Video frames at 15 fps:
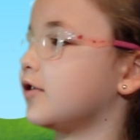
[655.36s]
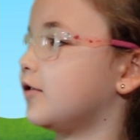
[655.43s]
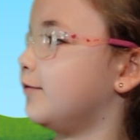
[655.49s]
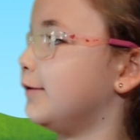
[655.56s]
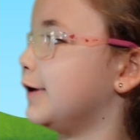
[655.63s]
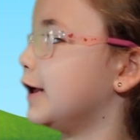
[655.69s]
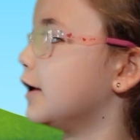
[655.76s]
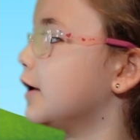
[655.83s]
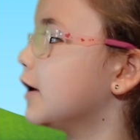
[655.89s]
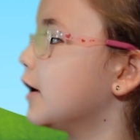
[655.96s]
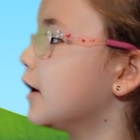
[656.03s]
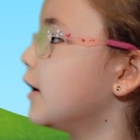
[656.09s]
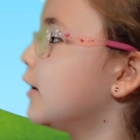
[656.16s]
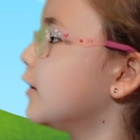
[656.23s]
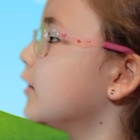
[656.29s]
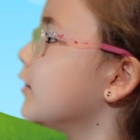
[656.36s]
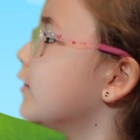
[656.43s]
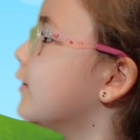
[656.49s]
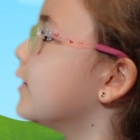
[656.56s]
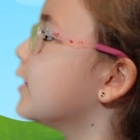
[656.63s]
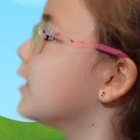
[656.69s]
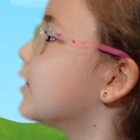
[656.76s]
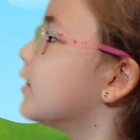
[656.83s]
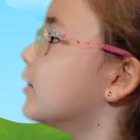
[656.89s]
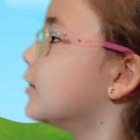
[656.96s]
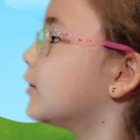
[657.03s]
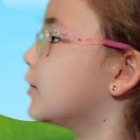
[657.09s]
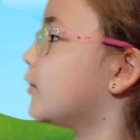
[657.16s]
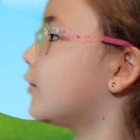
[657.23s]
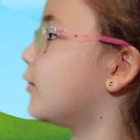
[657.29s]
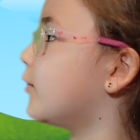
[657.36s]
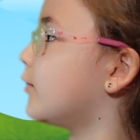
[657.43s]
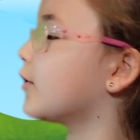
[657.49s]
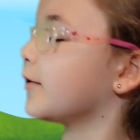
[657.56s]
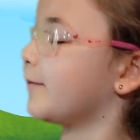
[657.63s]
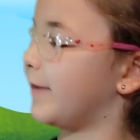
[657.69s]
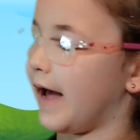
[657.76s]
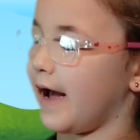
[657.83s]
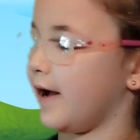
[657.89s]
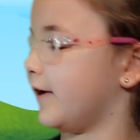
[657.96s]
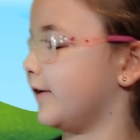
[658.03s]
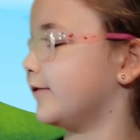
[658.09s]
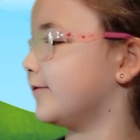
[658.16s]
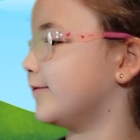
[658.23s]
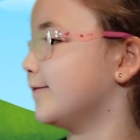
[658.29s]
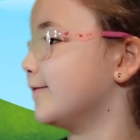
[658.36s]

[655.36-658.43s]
could be good or bad.